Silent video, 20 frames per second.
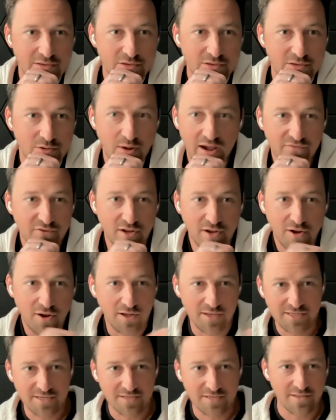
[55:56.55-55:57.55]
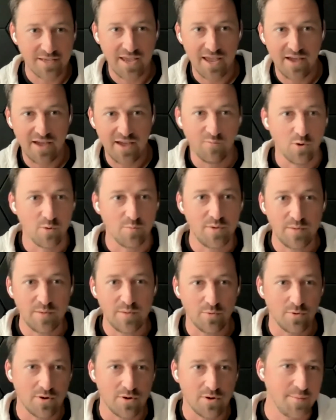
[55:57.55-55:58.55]
you have to constantly have more
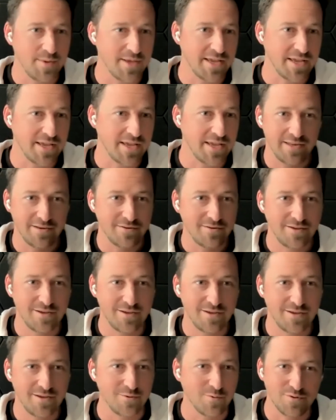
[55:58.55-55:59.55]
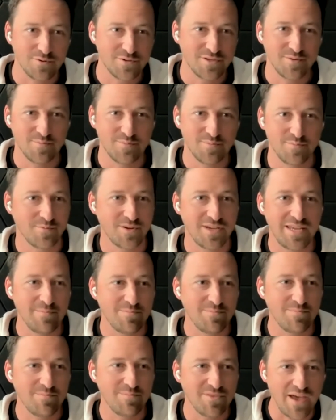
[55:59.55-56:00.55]
people coming in order to
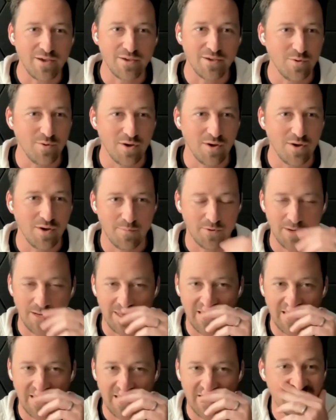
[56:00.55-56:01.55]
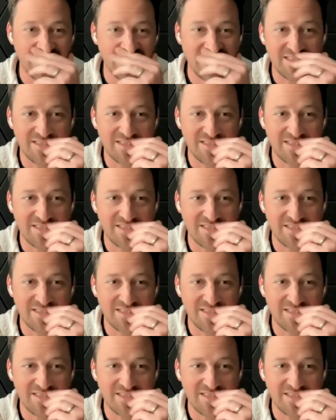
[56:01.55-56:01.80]
keep the value up or any of that.